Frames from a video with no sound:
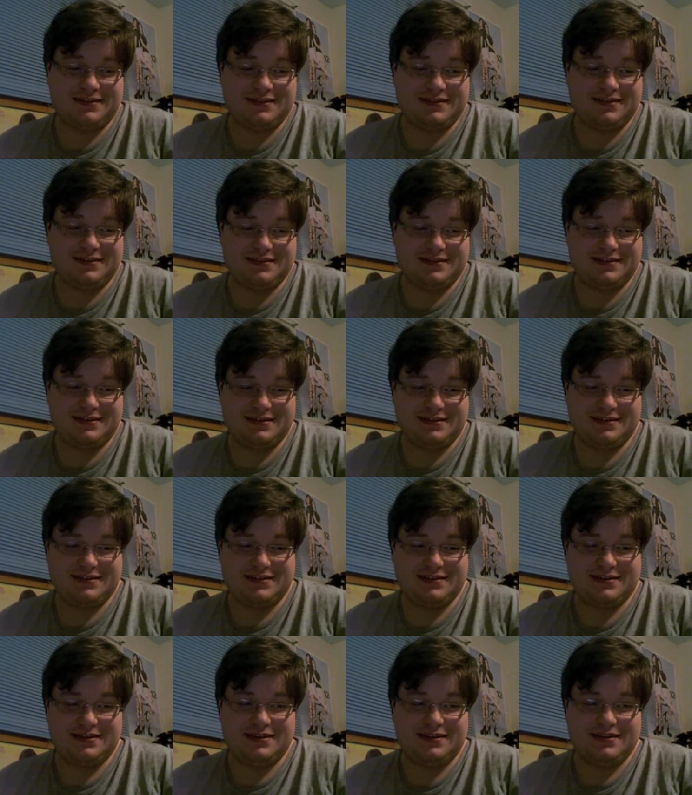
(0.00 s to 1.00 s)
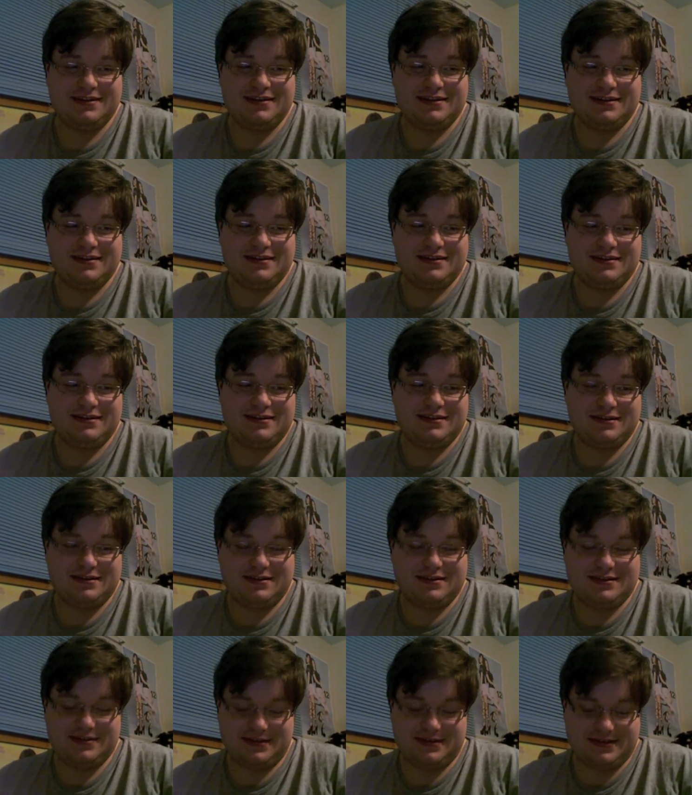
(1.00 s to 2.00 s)

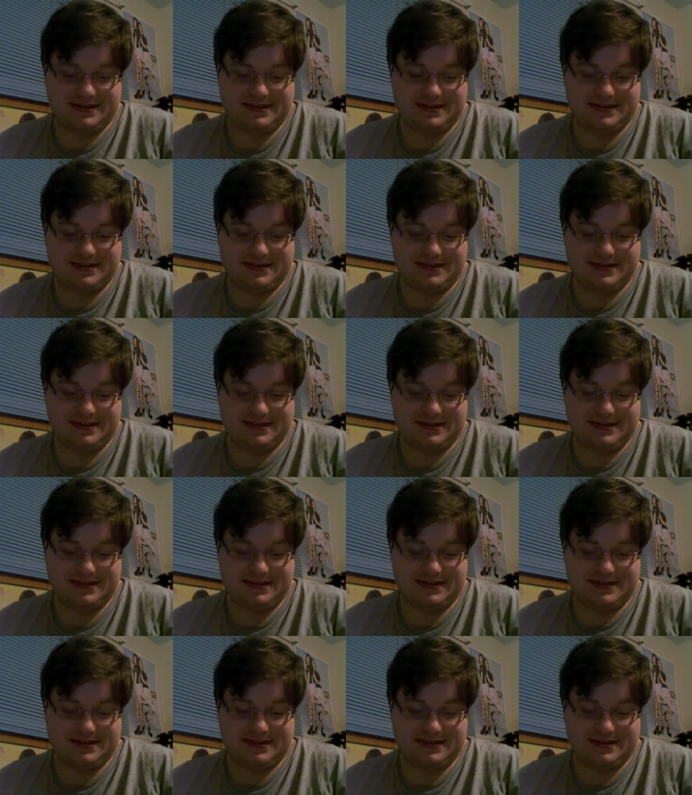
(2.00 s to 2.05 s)
Nothing is said.